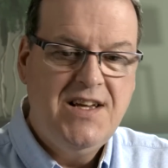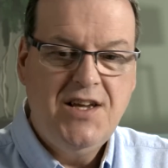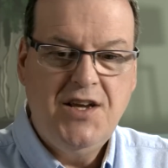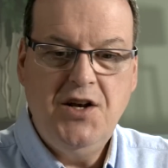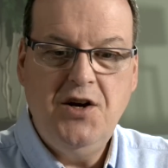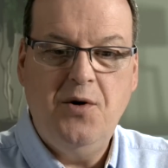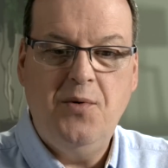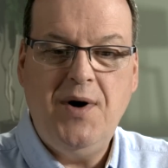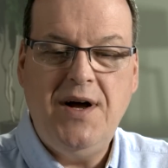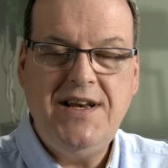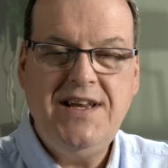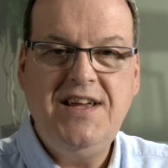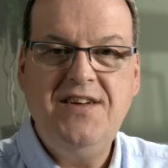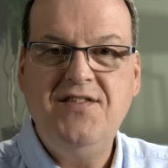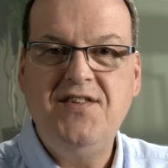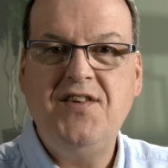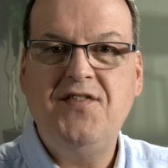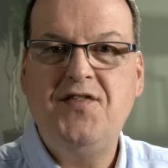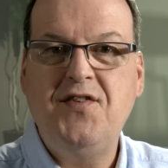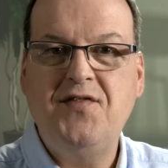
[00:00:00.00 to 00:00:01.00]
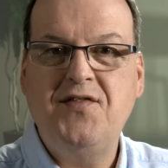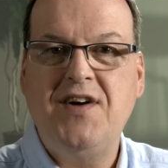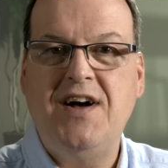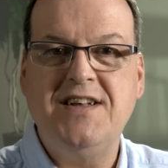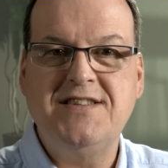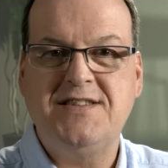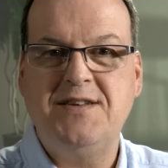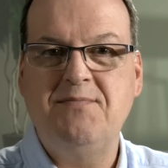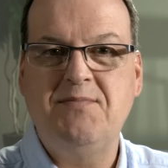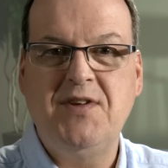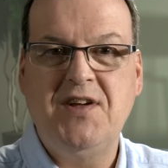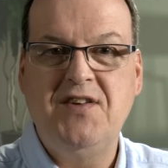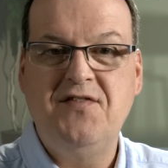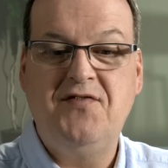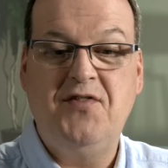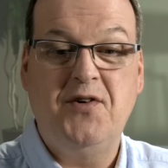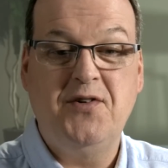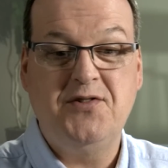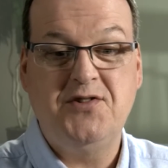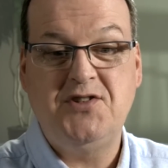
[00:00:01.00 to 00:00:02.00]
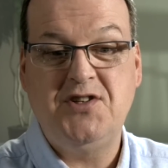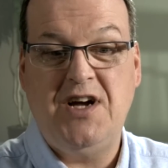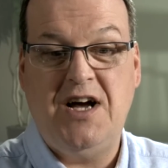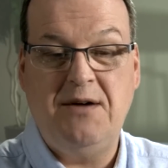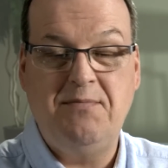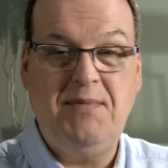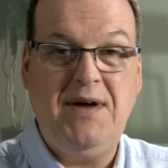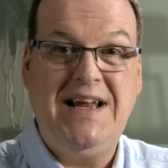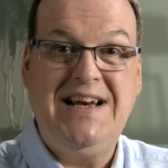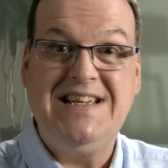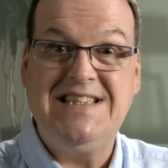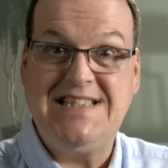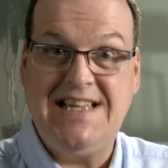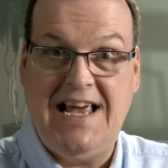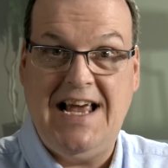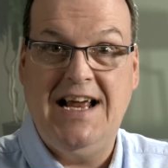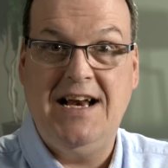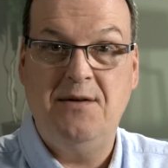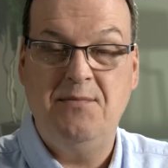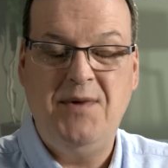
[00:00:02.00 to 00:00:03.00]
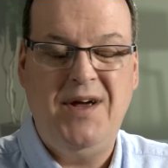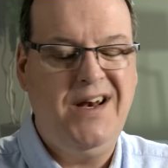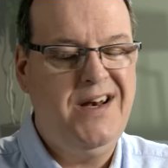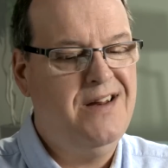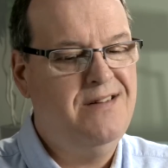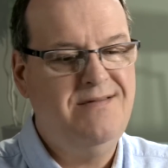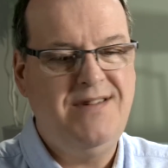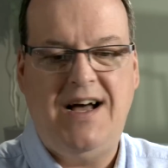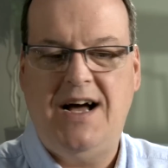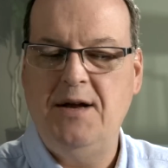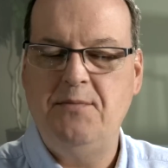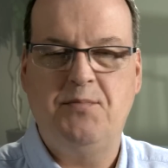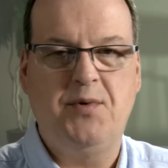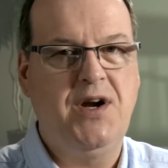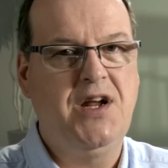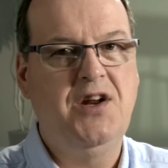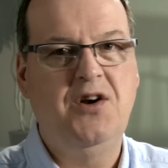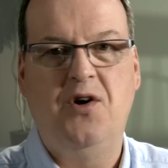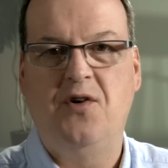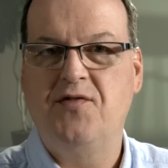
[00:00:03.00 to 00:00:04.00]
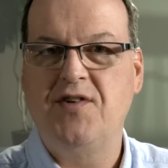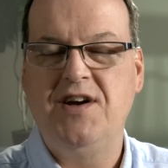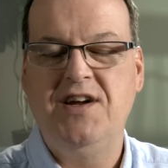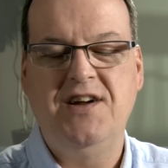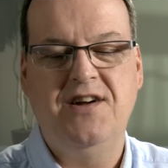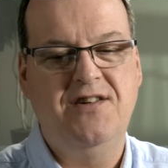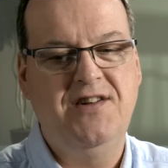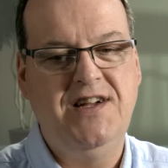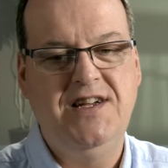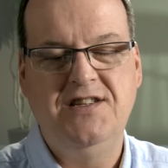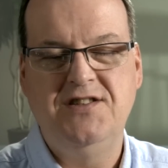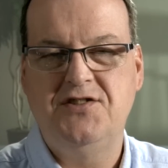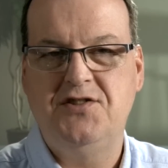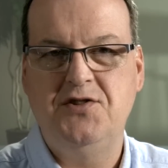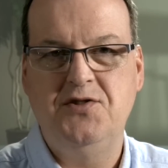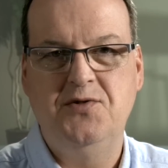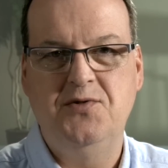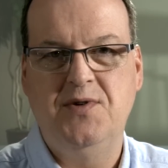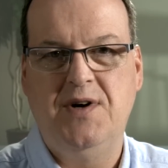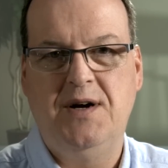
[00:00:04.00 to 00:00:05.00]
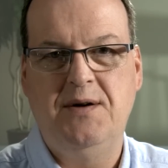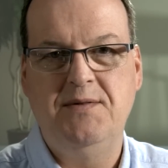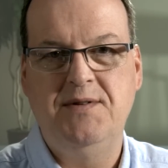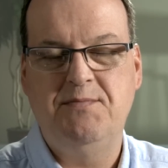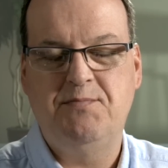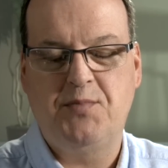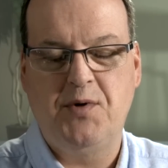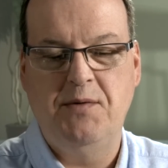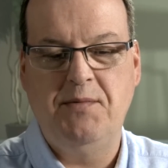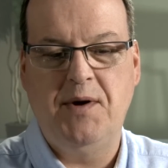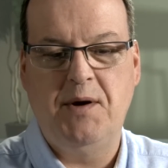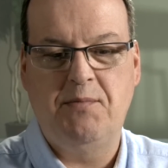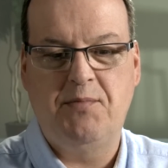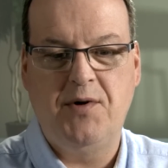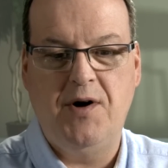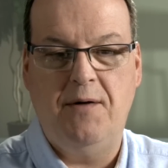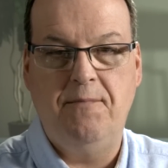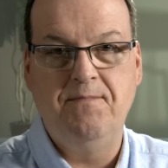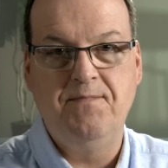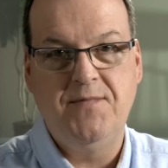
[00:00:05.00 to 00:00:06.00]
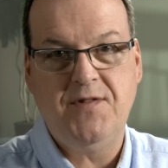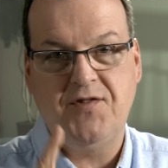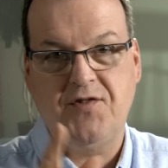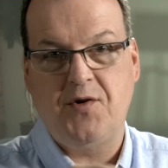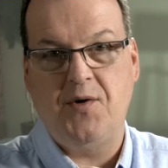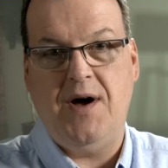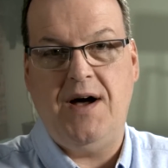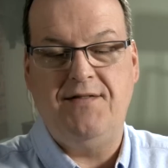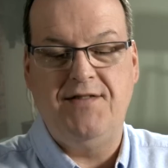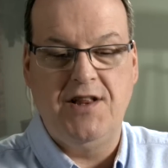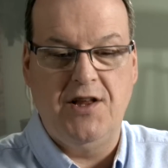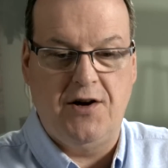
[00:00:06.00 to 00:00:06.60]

you know what? Even if you've got something in Photoshop and it's animated, I'd bring it over here into uh, Premiere Pro. Let's go have a